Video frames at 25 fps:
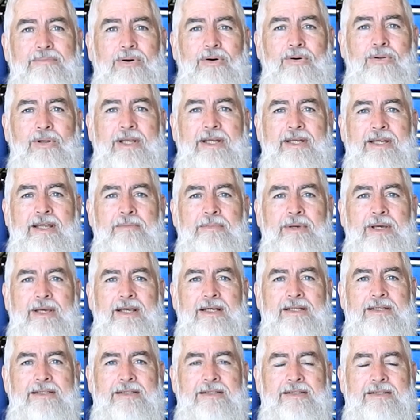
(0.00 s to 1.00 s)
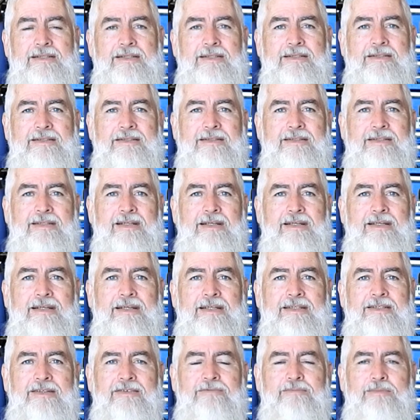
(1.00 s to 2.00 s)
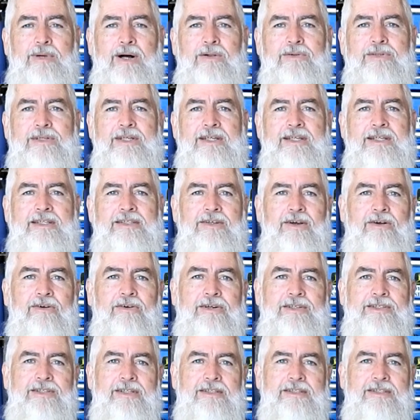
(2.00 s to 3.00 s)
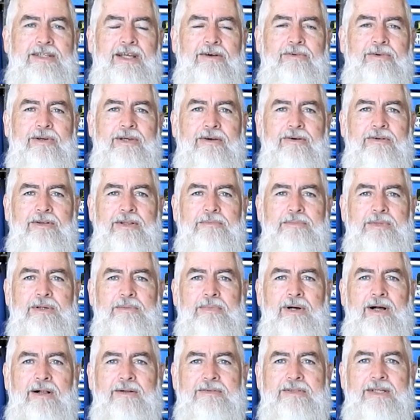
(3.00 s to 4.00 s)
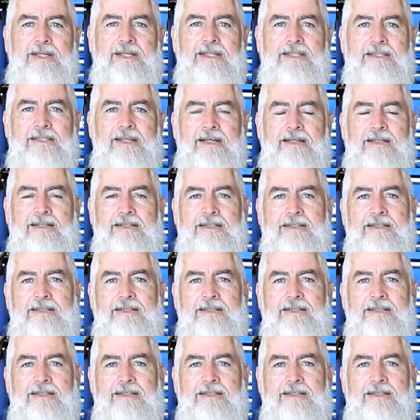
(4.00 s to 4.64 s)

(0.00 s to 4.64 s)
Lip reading: Paulie Dimmick is of Maltese origin, so we call him the Malteser.